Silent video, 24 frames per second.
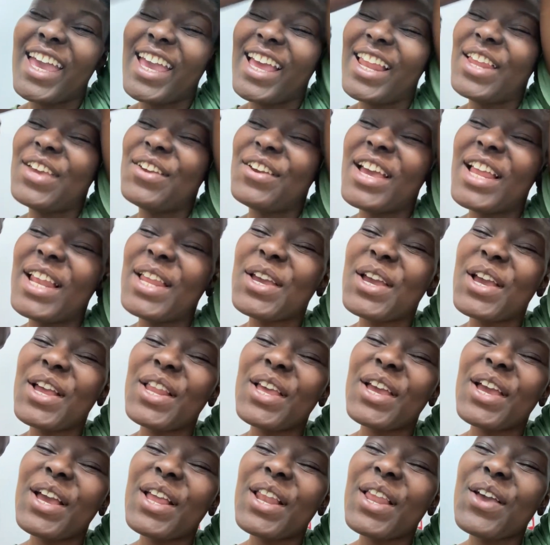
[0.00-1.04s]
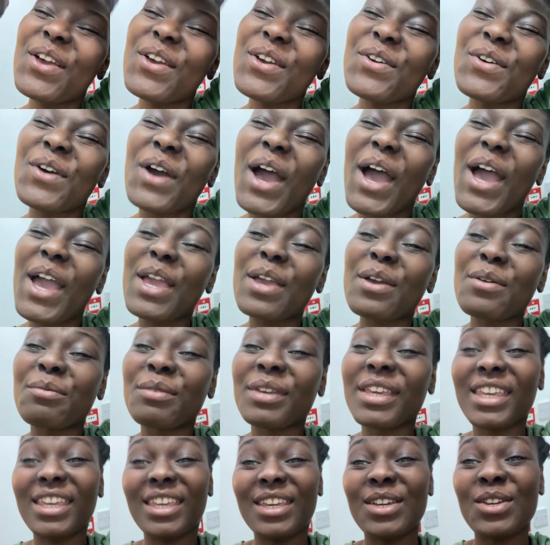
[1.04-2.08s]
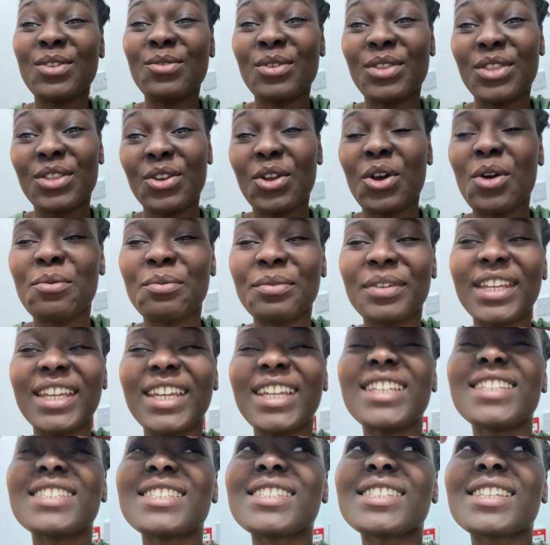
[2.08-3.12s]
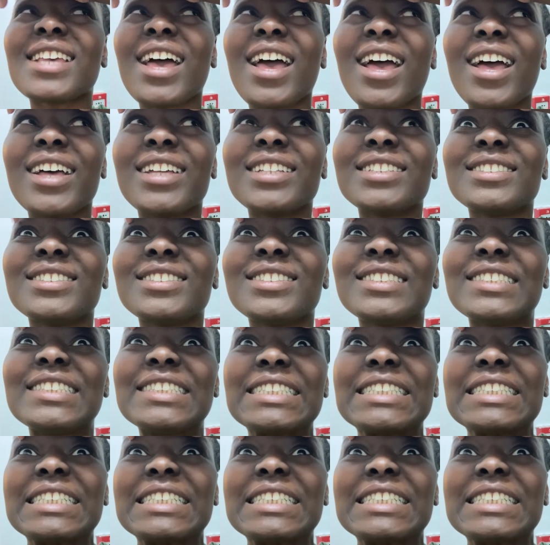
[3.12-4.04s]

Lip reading: Hello, I am here with an update, and